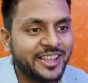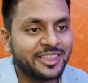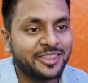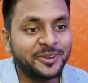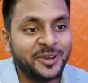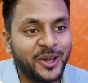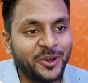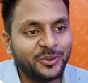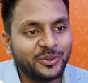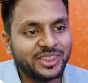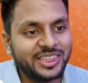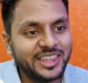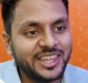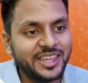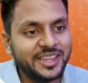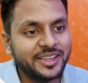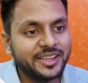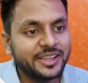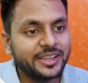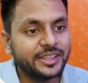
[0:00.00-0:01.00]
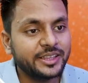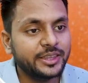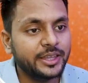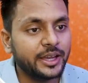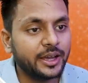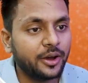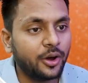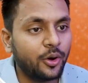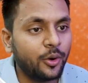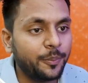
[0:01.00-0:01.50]
So now see
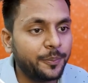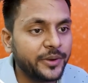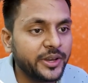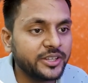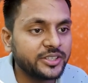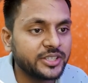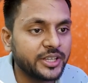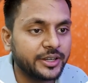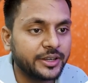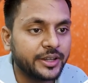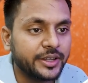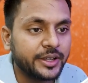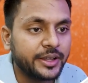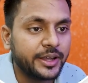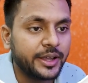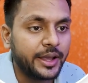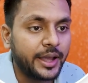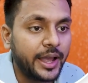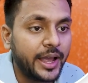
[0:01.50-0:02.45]
the operation